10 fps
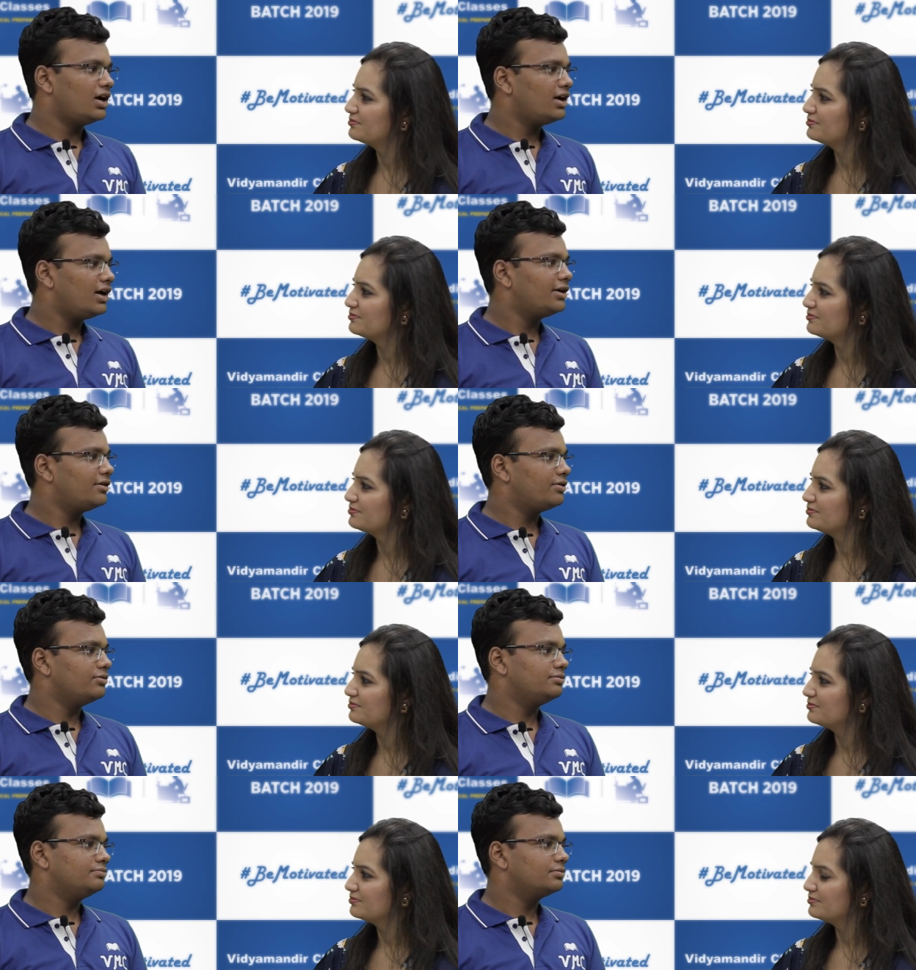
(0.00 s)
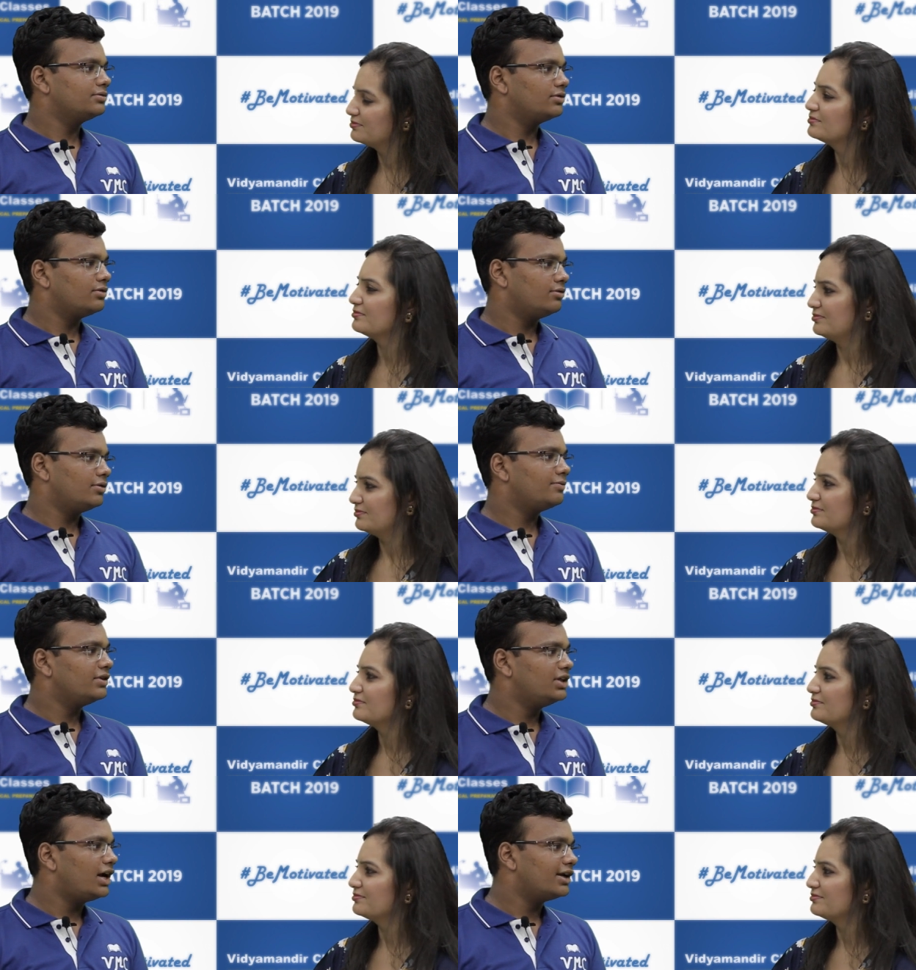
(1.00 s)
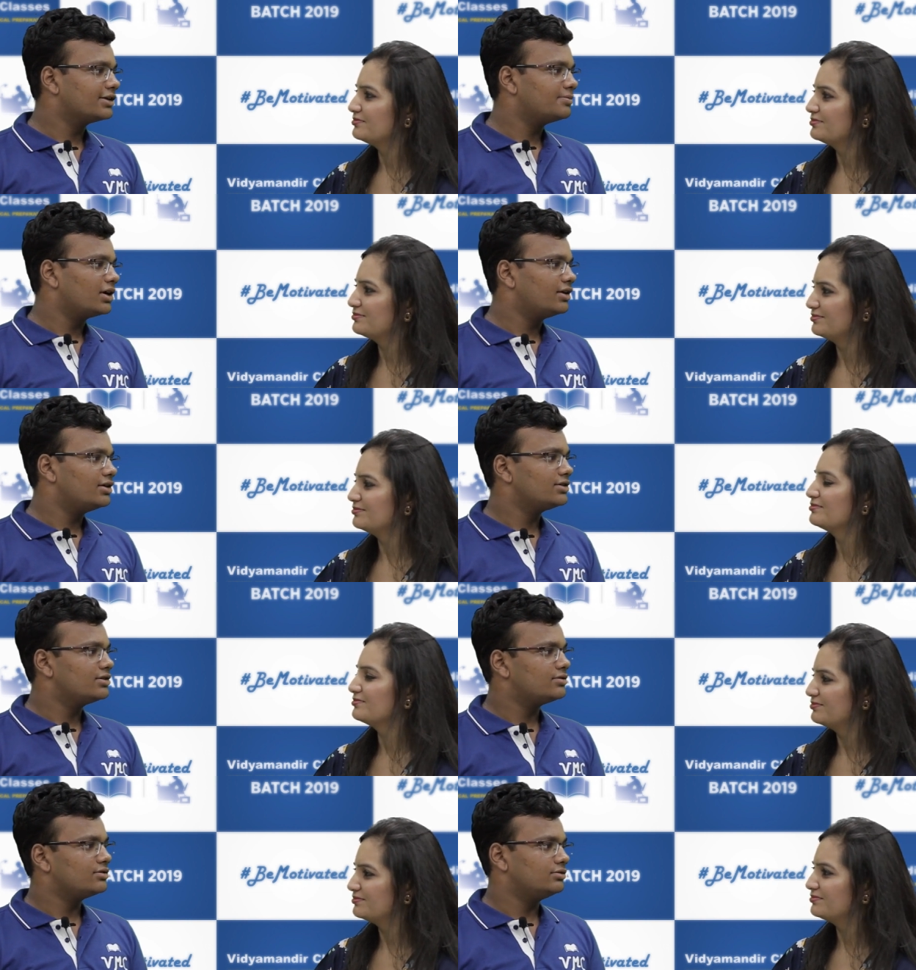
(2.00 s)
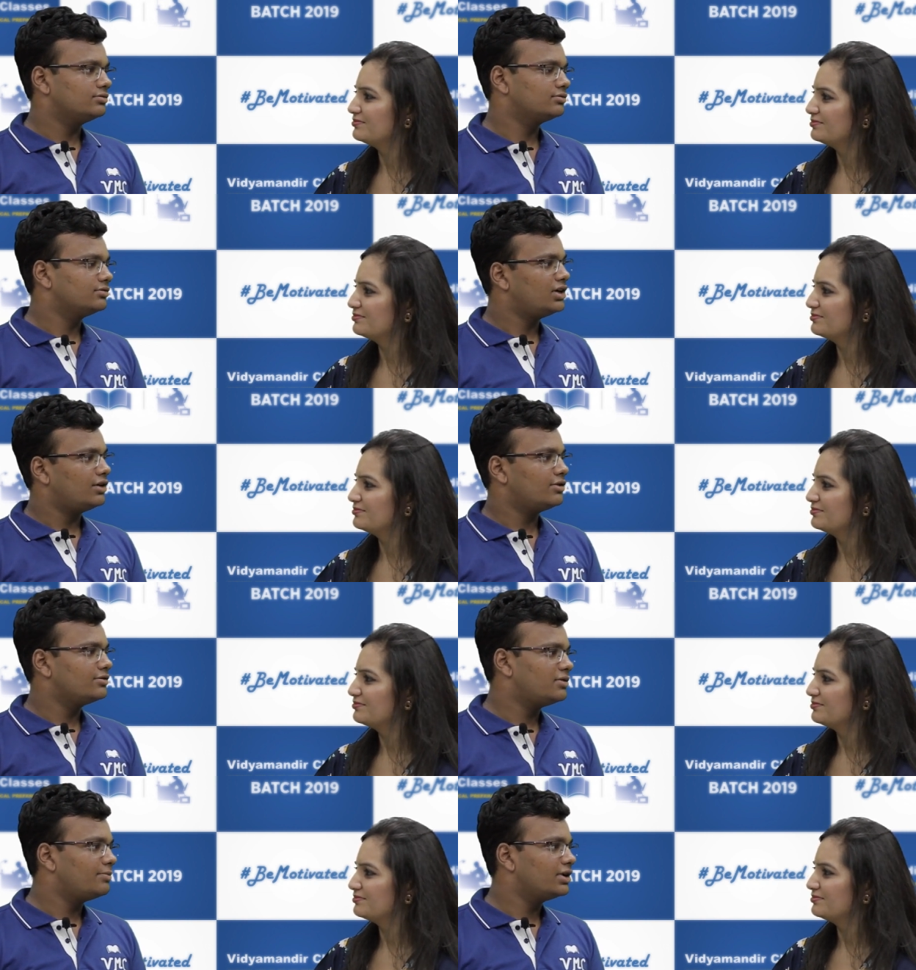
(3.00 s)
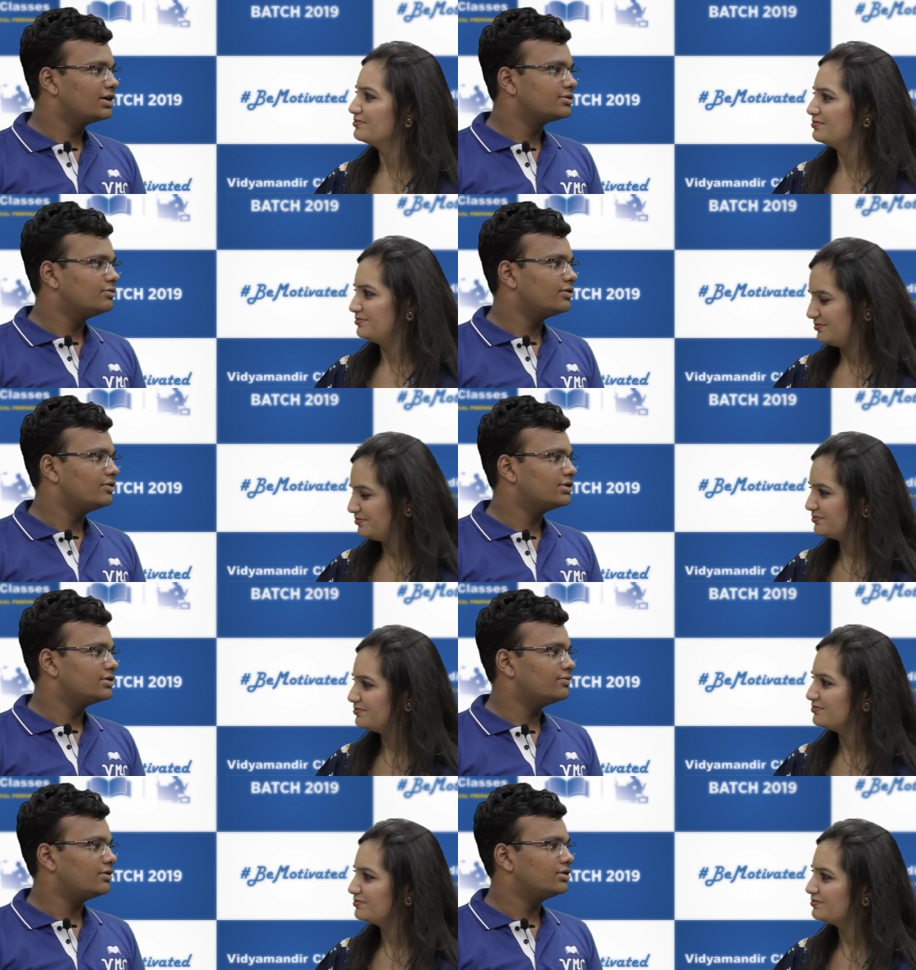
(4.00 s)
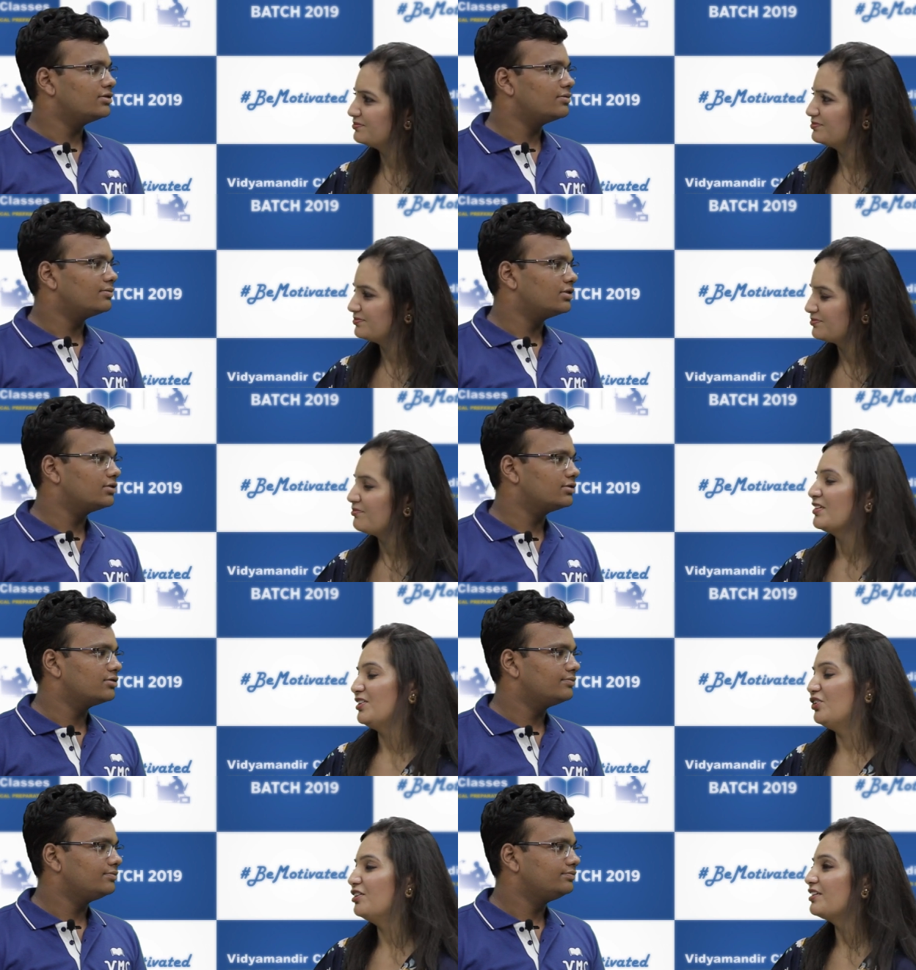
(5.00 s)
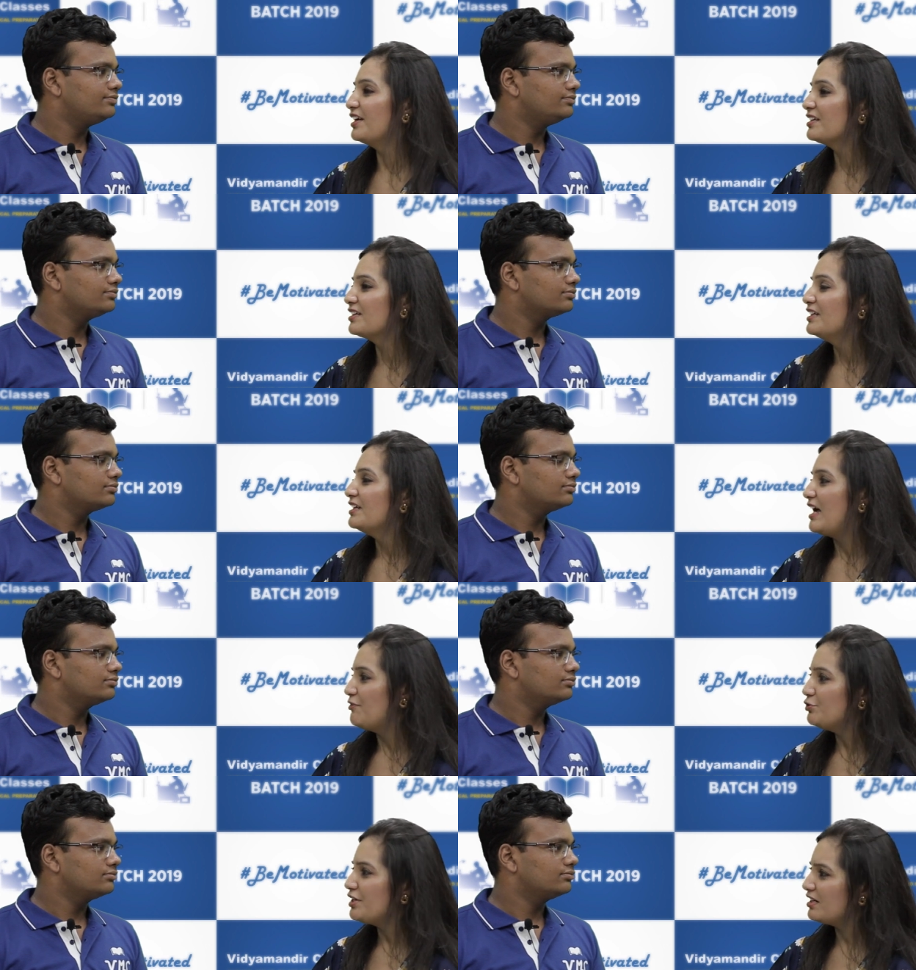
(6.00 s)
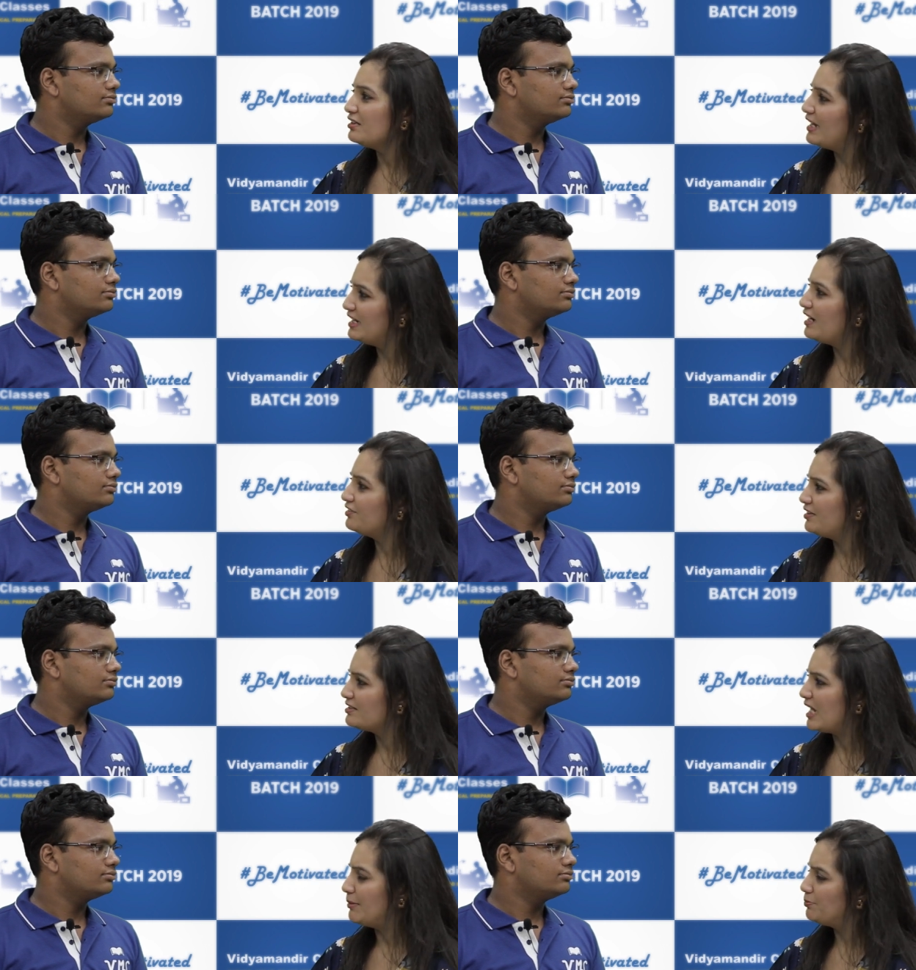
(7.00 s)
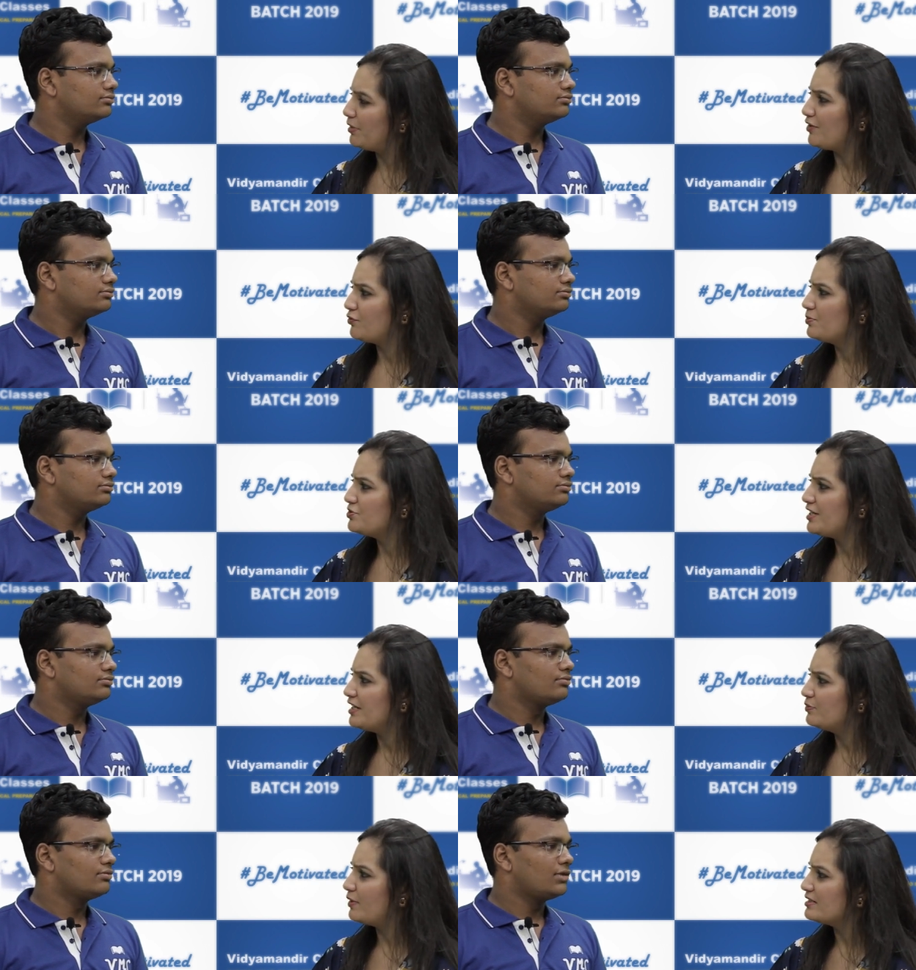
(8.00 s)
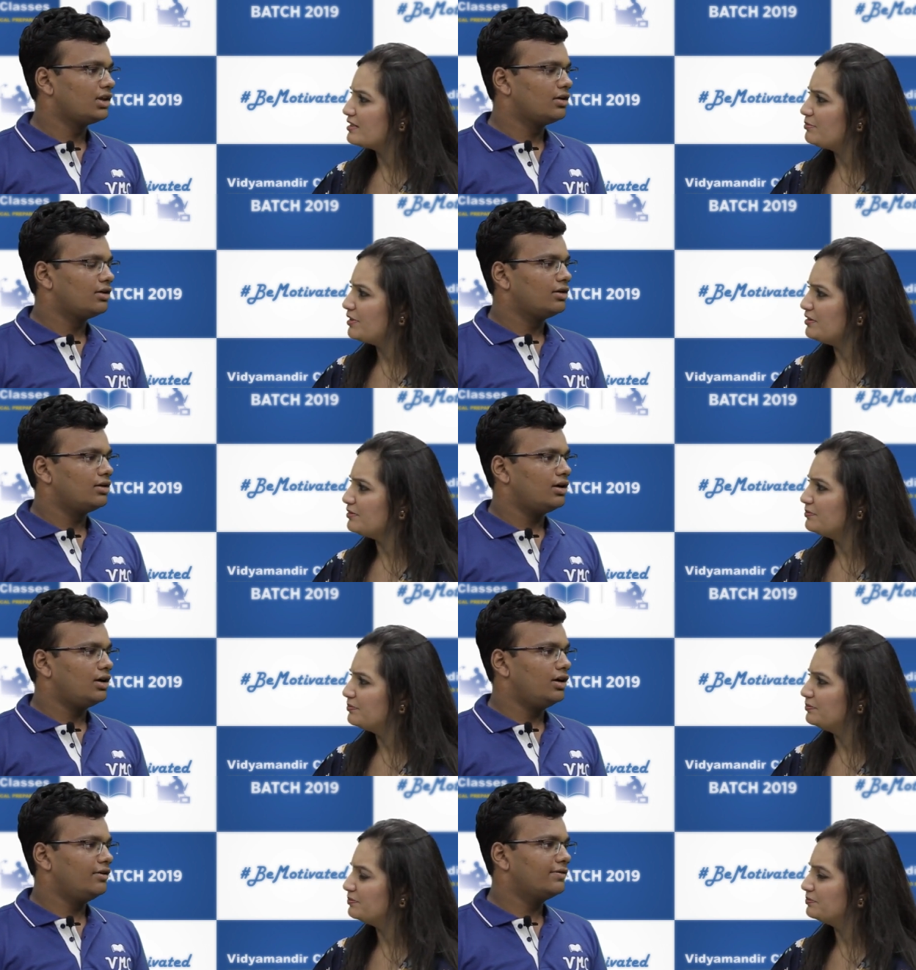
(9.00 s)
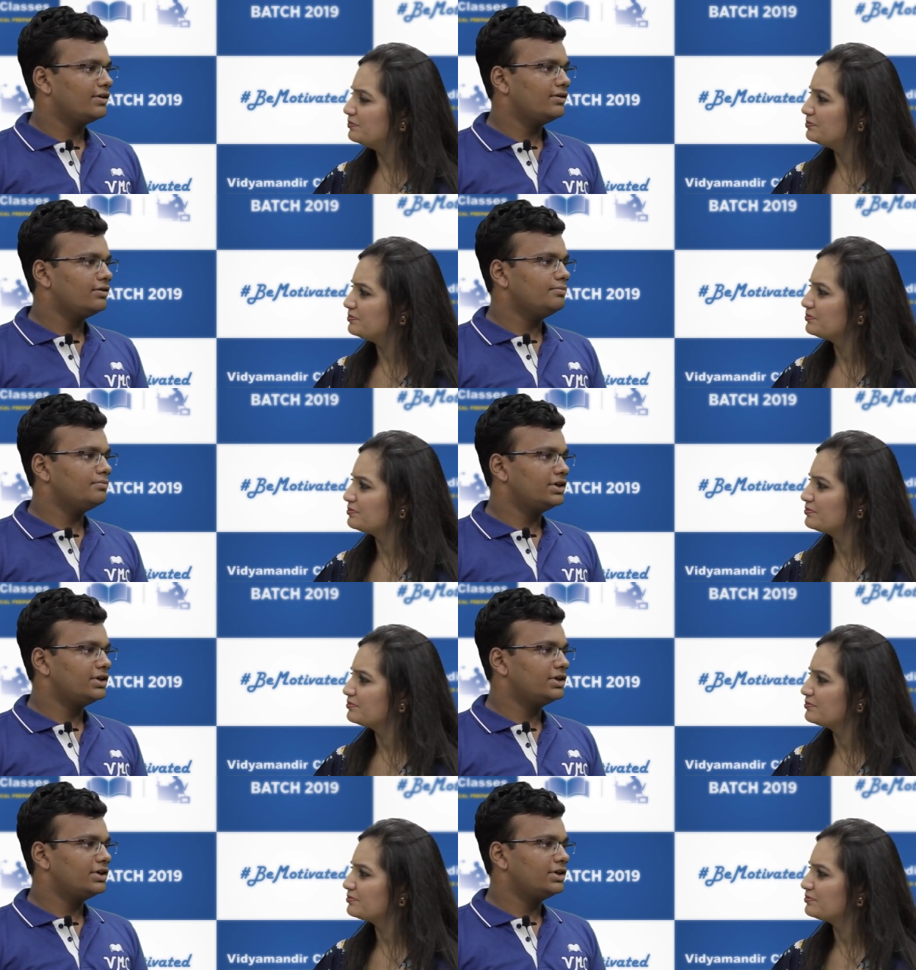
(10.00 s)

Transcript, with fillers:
Speaker 1: I had to cope up with that expectation. So that was my biggest motivation for this preparation.
Speaker 2: All right. Have you taken any other exam apart from J E E Advanced and Main?
Speaker 1: I have given